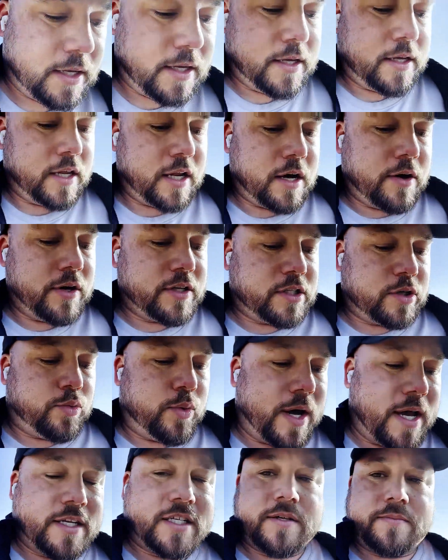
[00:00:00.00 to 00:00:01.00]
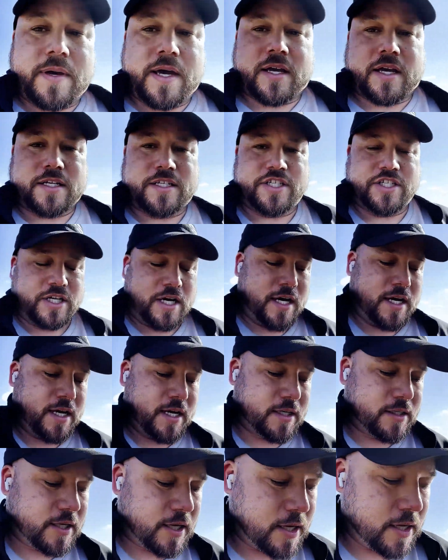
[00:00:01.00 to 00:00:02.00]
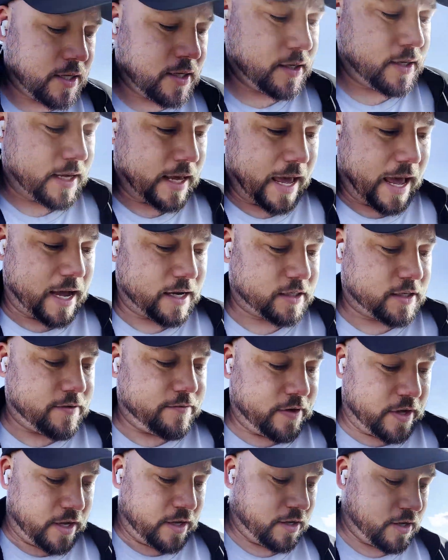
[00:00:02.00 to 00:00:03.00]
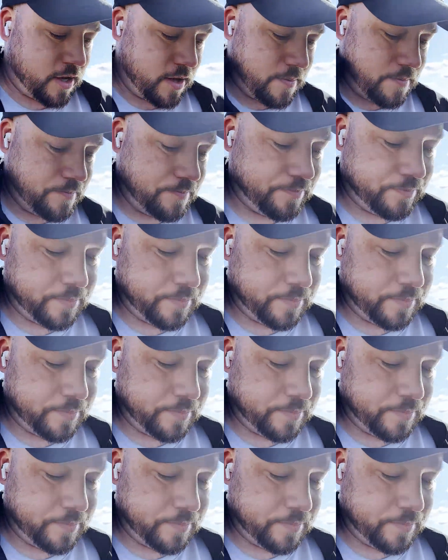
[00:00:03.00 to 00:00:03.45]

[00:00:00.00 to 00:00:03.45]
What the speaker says: You know, it's a way to make a giant active income,